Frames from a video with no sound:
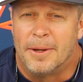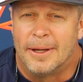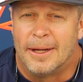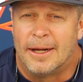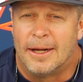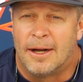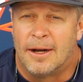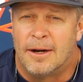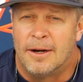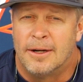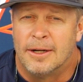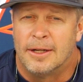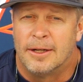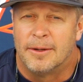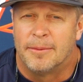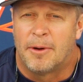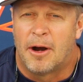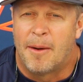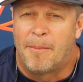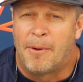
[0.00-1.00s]
Our
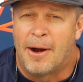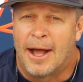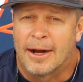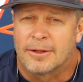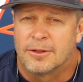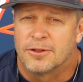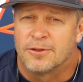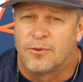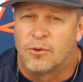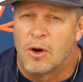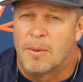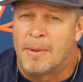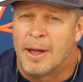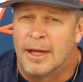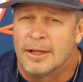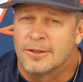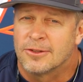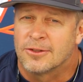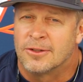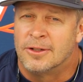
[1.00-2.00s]
uh, our practice
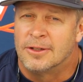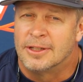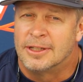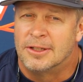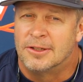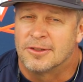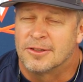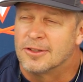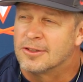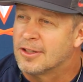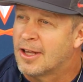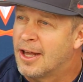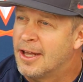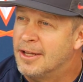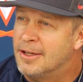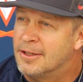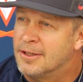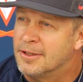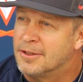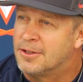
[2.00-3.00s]
format certainly is
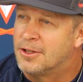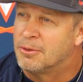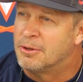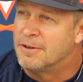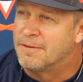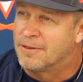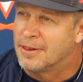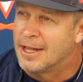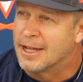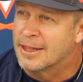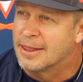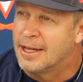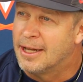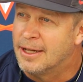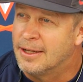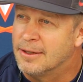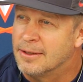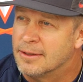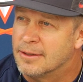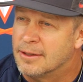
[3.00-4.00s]
designed to reflect
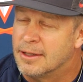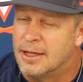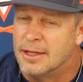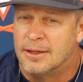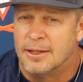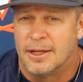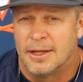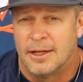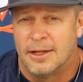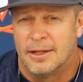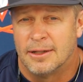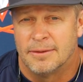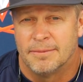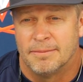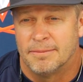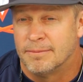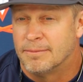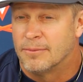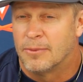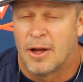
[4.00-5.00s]
that, and then
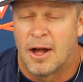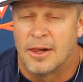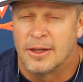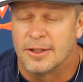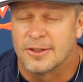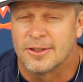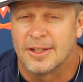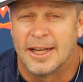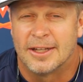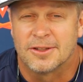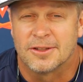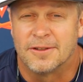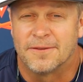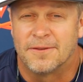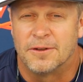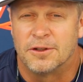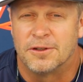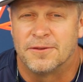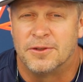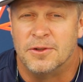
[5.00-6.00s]
I'll assess the
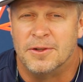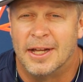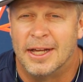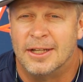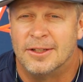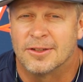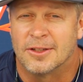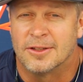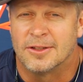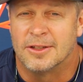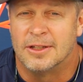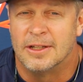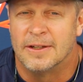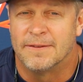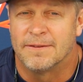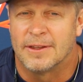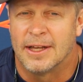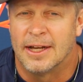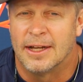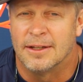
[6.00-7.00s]
first few days to see
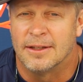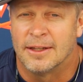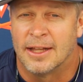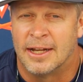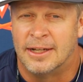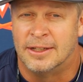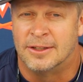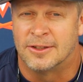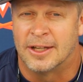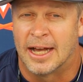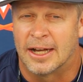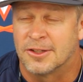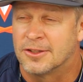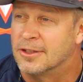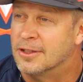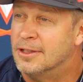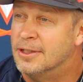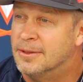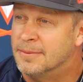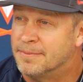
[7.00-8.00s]
if that that is
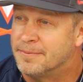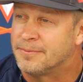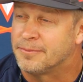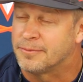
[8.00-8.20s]
actually